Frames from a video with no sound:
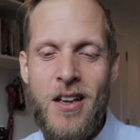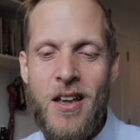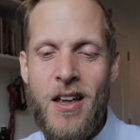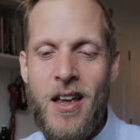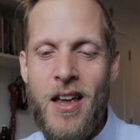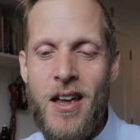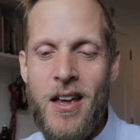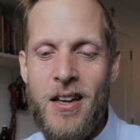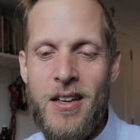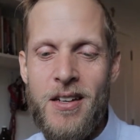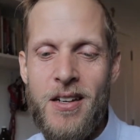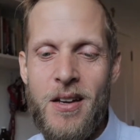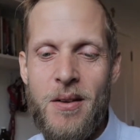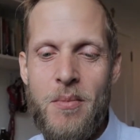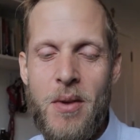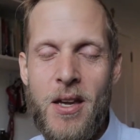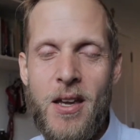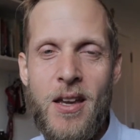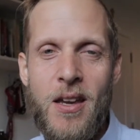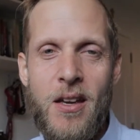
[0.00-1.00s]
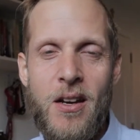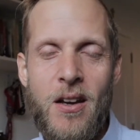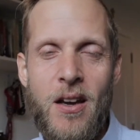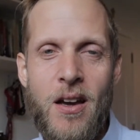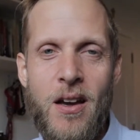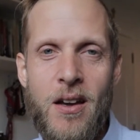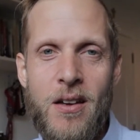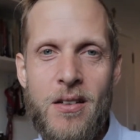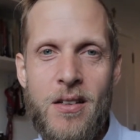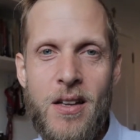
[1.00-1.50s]
and making it
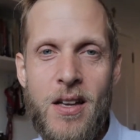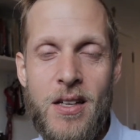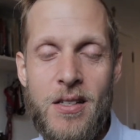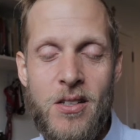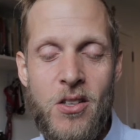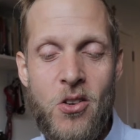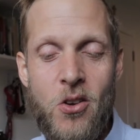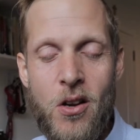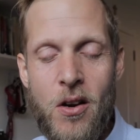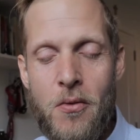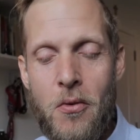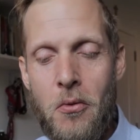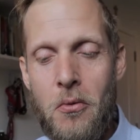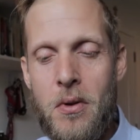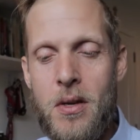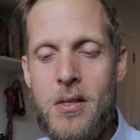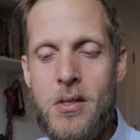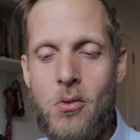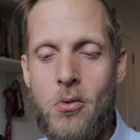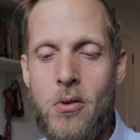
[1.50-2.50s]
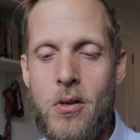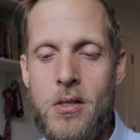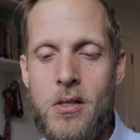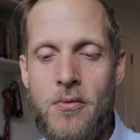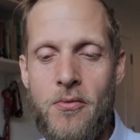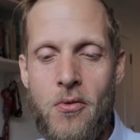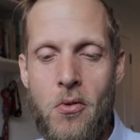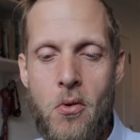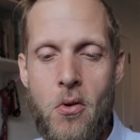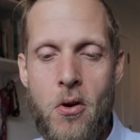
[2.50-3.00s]
as good of a resource
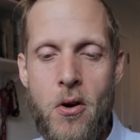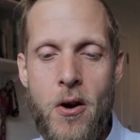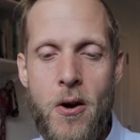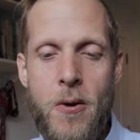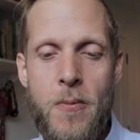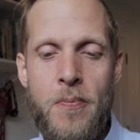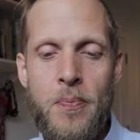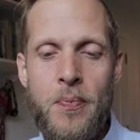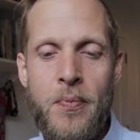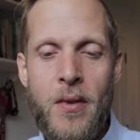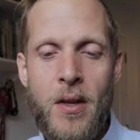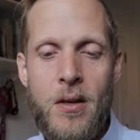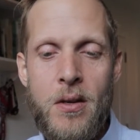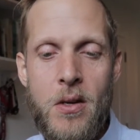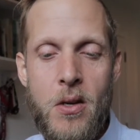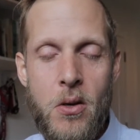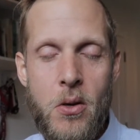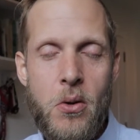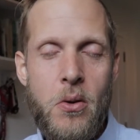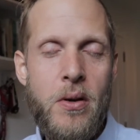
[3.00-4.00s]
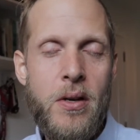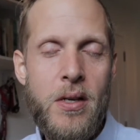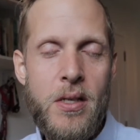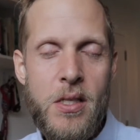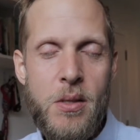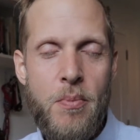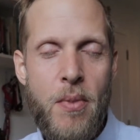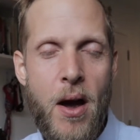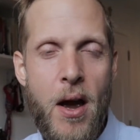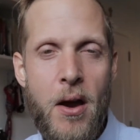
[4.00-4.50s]
for new and
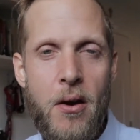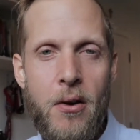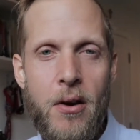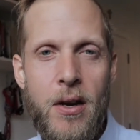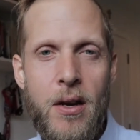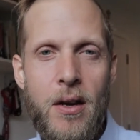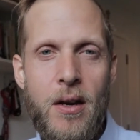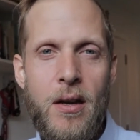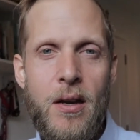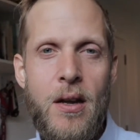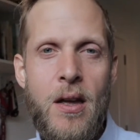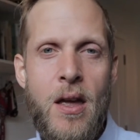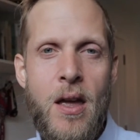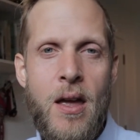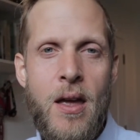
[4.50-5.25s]
aspiring